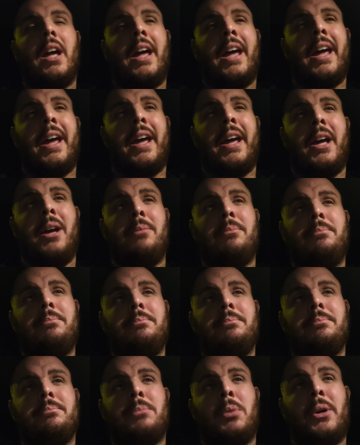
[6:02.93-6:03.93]

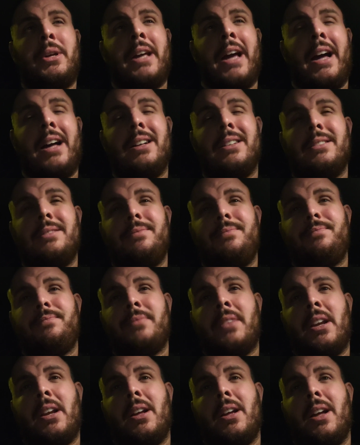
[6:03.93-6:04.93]
But yeah,
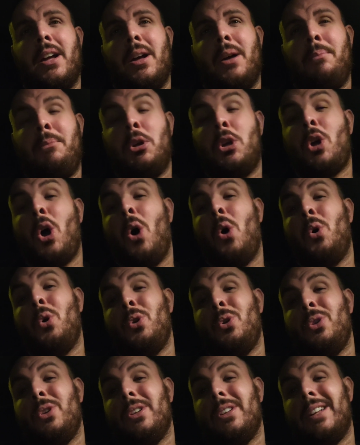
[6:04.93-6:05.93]
my
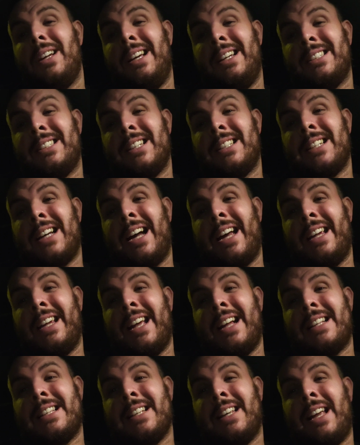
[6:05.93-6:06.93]
goal is to try and
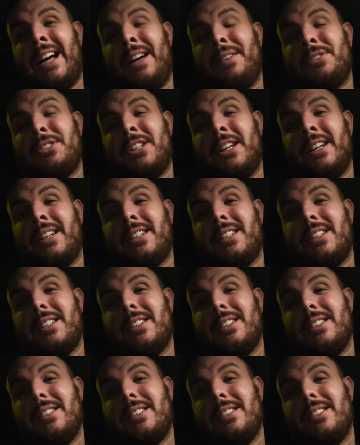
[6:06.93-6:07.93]
get to
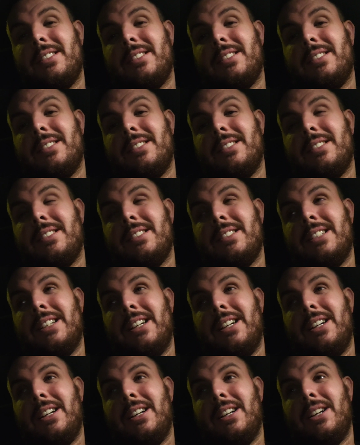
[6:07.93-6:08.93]
6:30
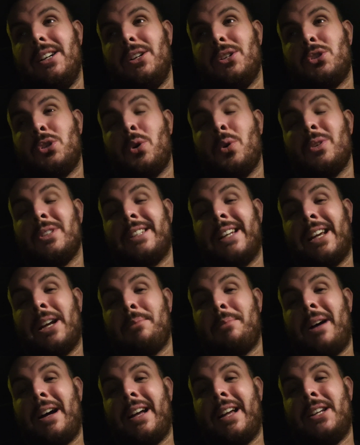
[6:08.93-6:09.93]
so I can take a
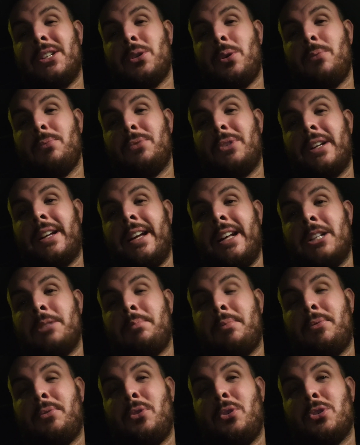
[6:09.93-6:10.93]
Mackie's home for the kids
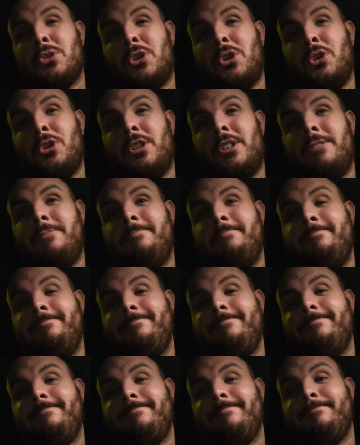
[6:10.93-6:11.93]
before school.
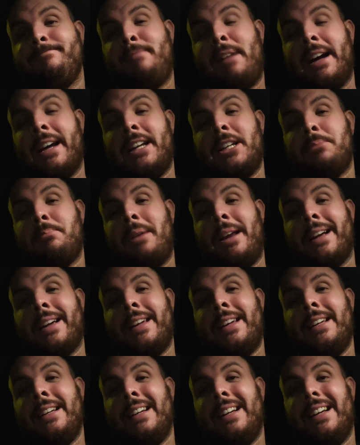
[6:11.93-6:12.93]
Mackie's
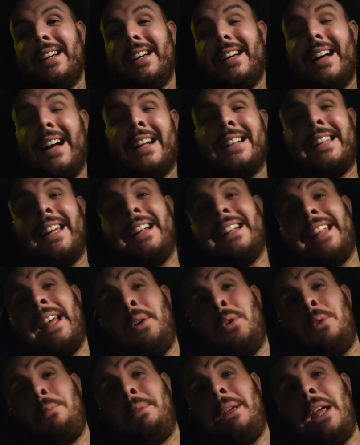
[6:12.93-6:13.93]
brekkie. I think they
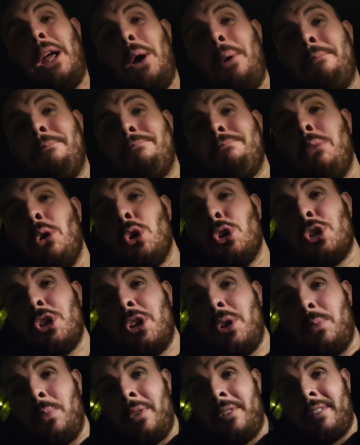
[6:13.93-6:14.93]
would be
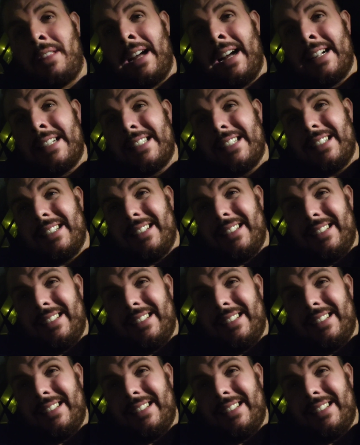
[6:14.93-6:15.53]
buzzing with that.